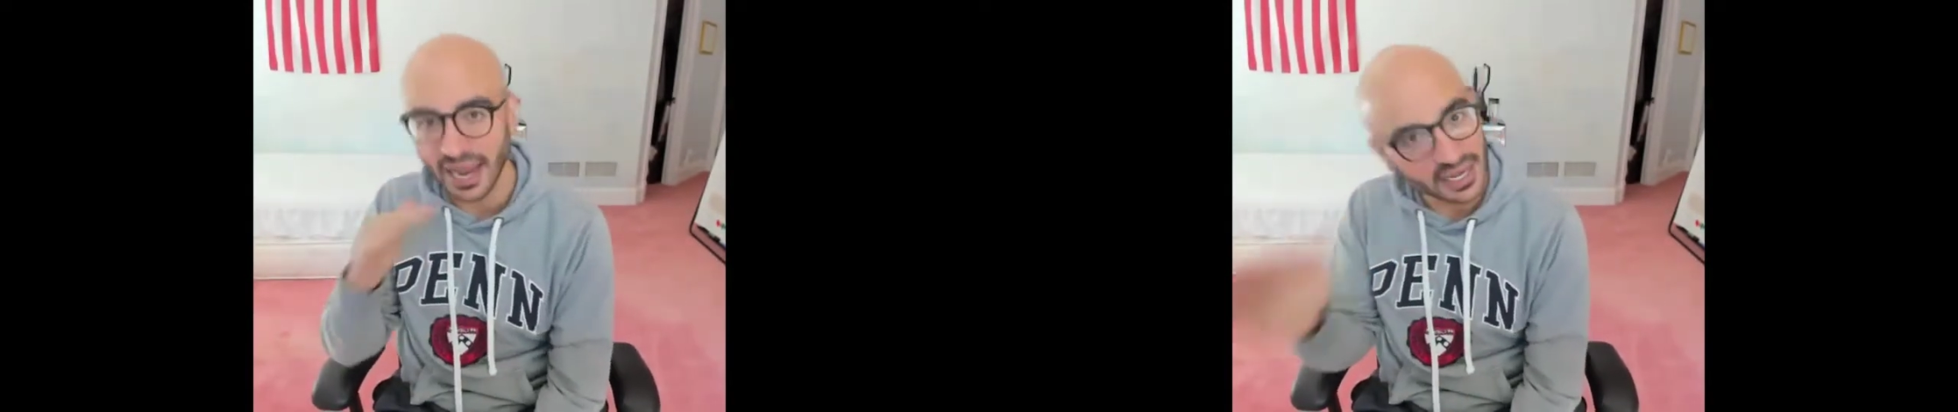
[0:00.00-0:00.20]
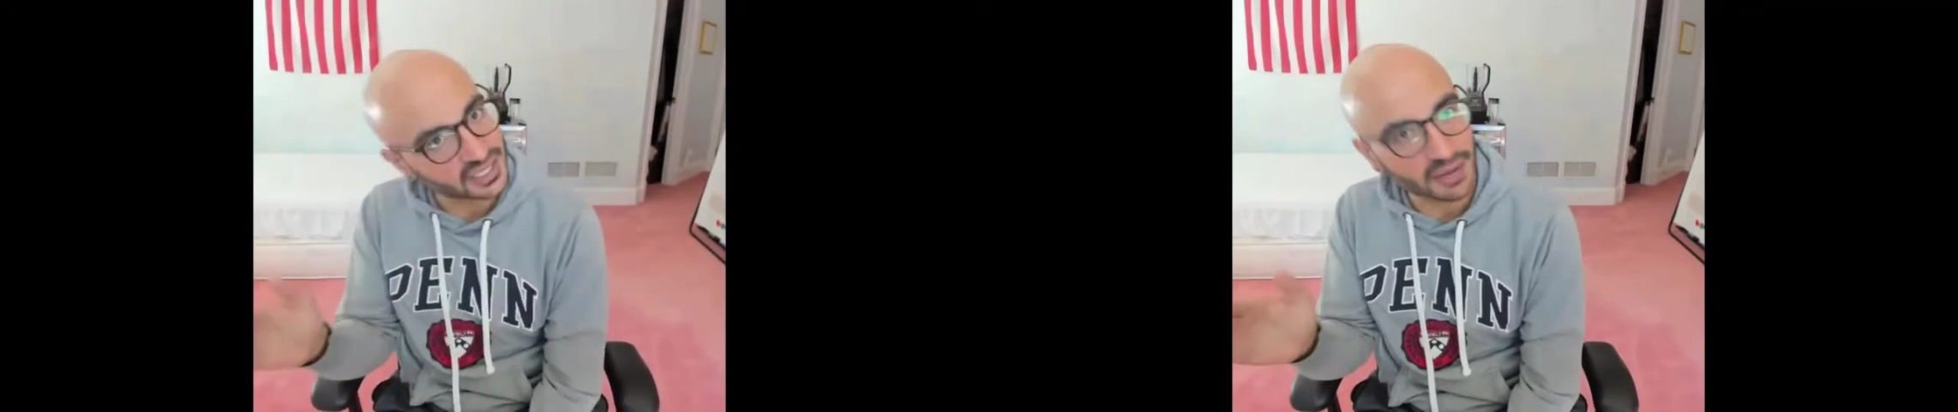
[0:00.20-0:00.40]

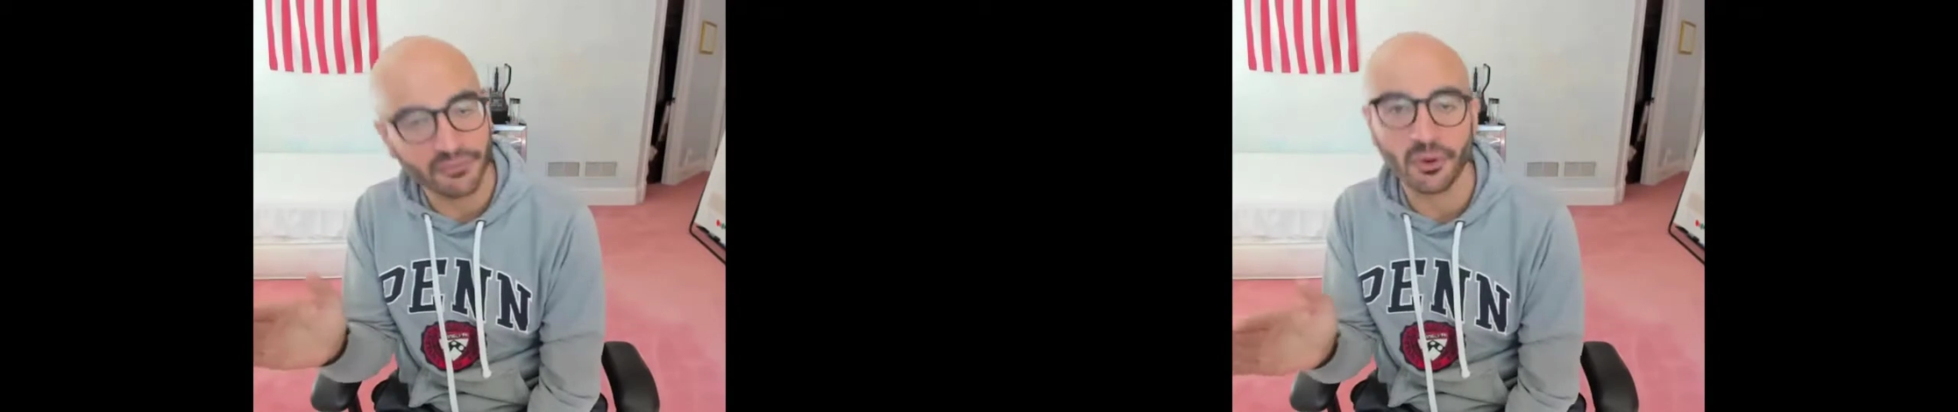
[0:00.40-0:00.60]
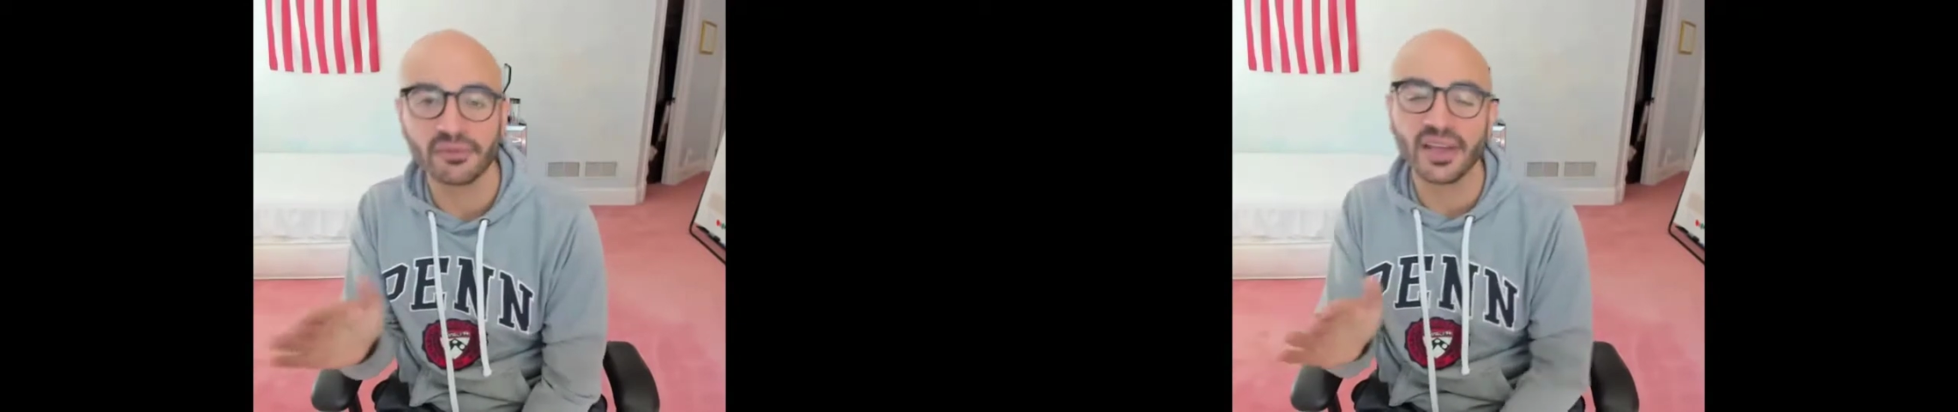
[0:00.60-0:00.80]
any
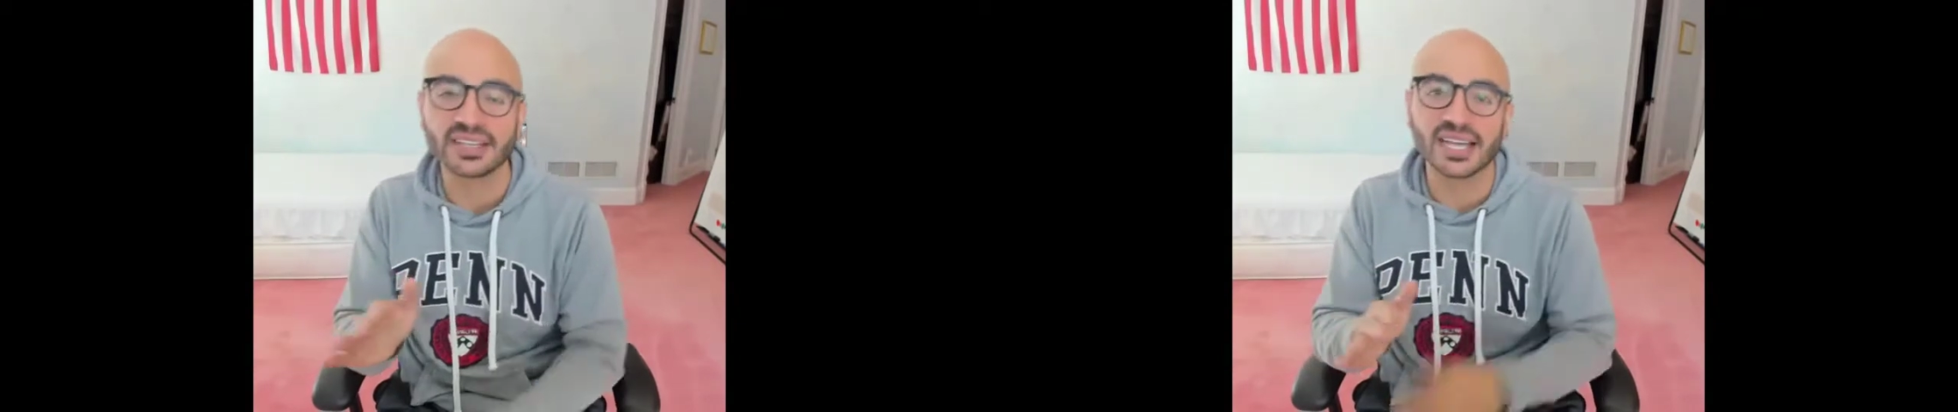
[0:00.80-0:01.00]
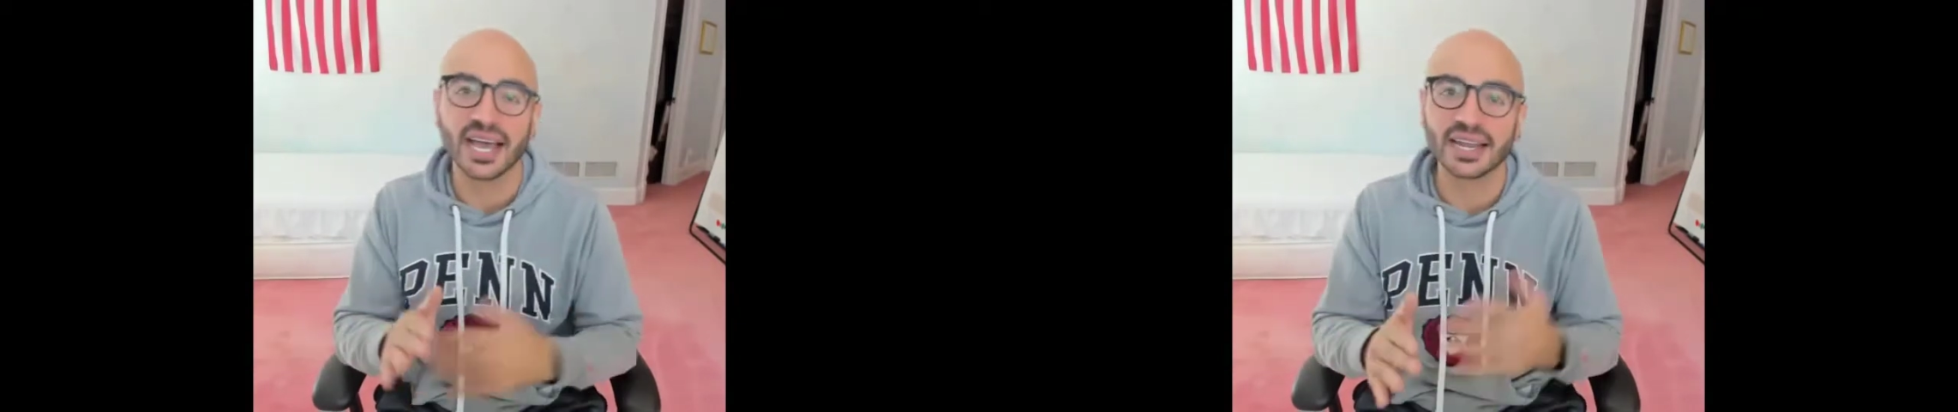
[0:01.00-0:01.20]
subform of
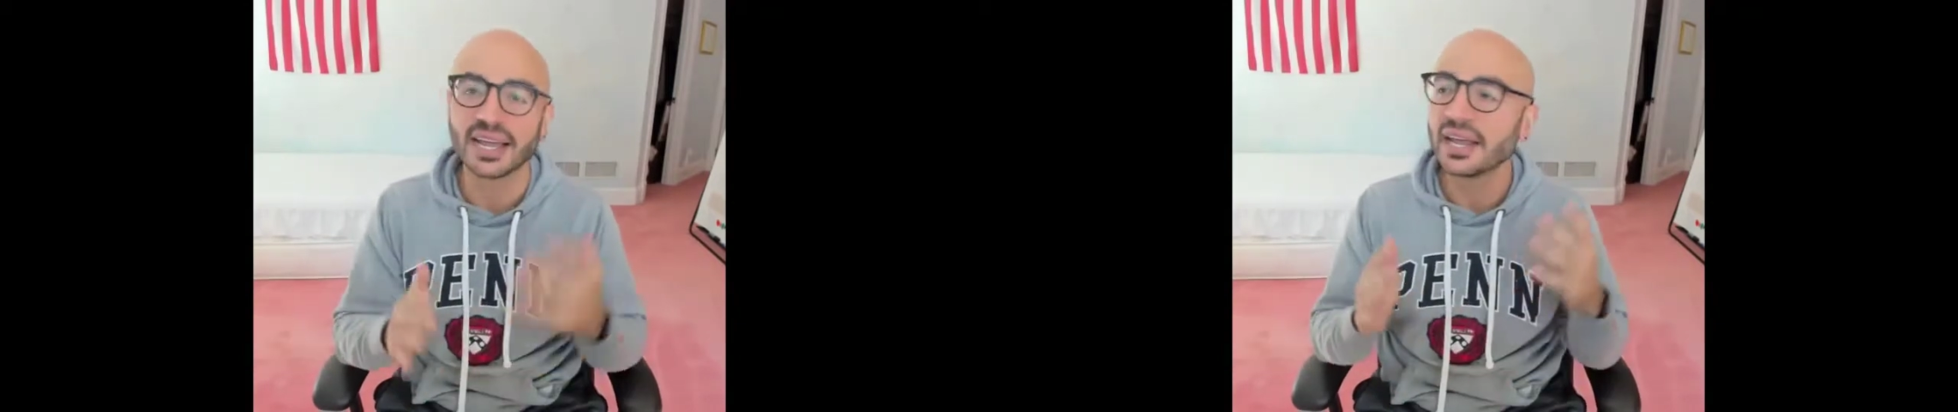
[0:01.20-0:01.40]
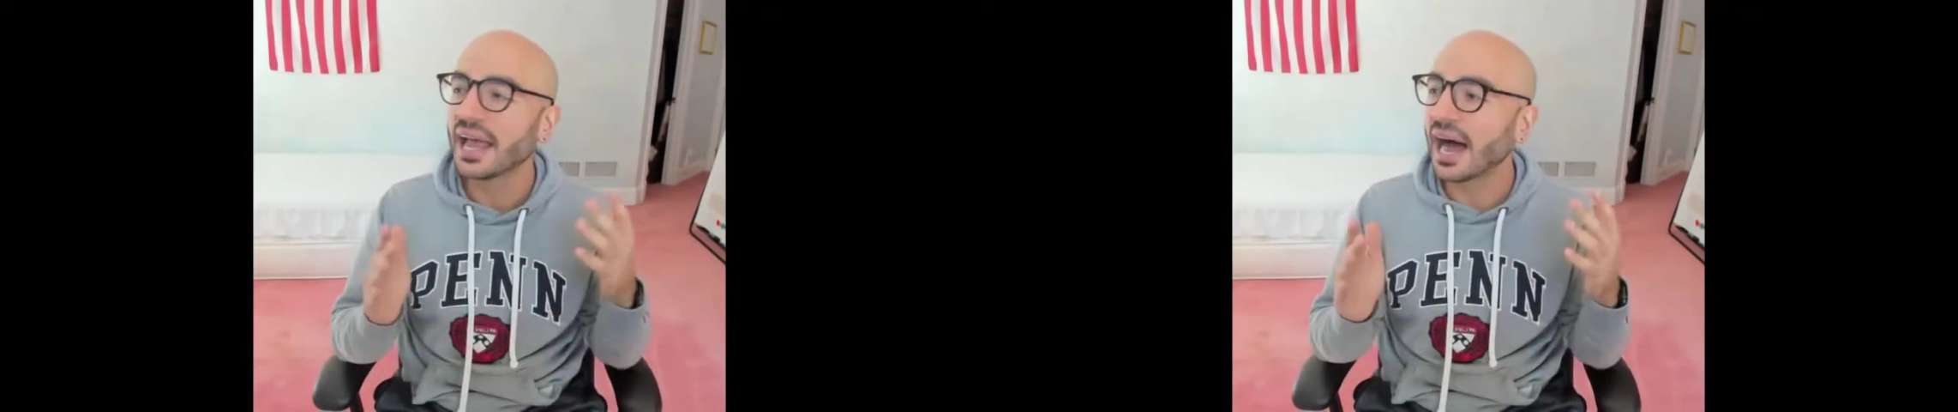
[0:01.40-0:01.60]
anxiety,